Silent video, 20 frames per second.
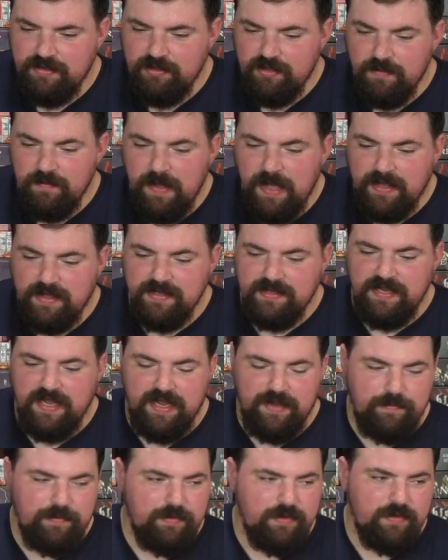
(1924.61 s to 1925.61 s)

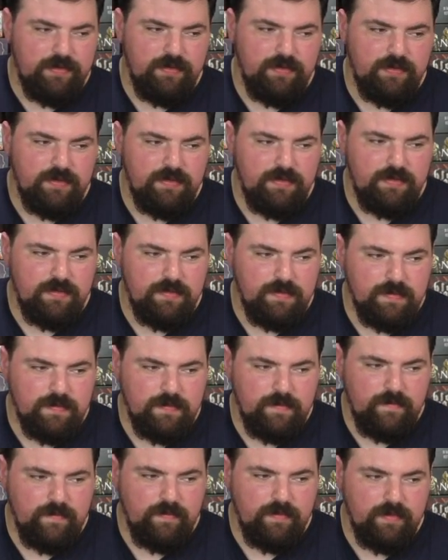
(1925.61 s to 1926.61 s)

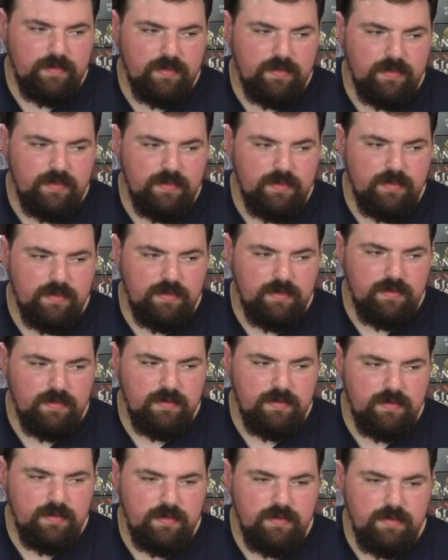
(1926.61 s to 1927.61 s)

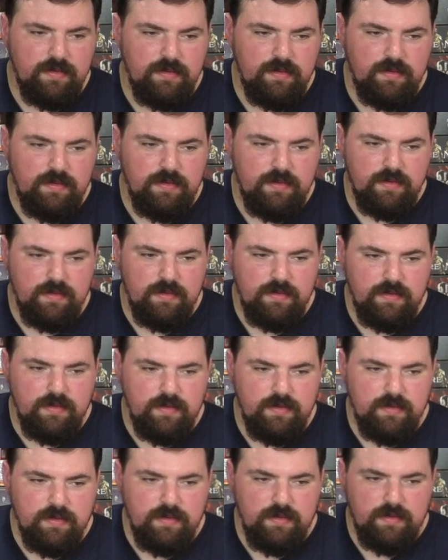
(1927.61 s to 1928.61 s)

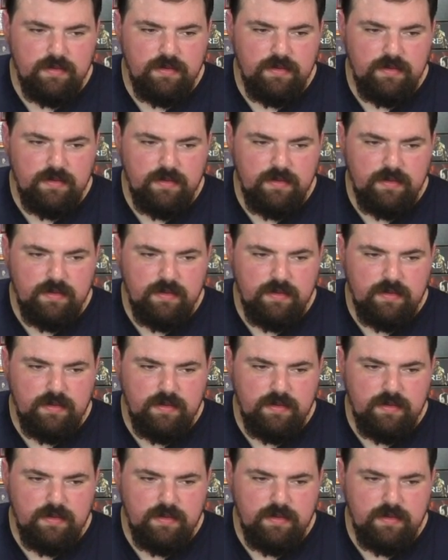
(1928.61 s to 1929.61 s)

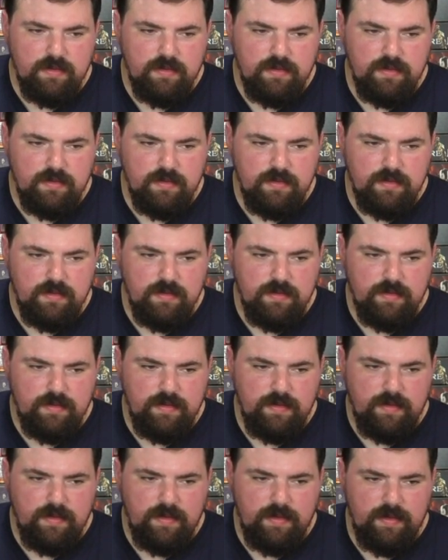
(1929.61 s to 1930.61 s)

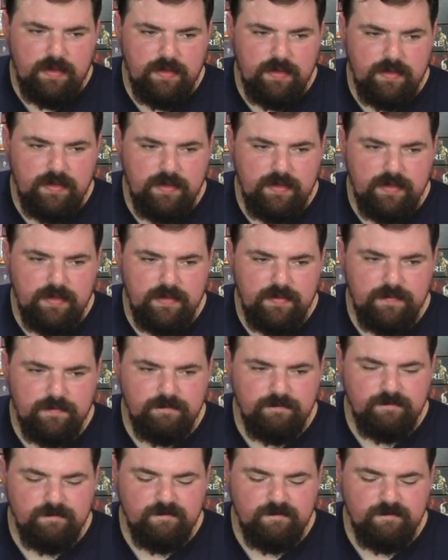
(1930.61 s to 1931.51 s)
(not speaking)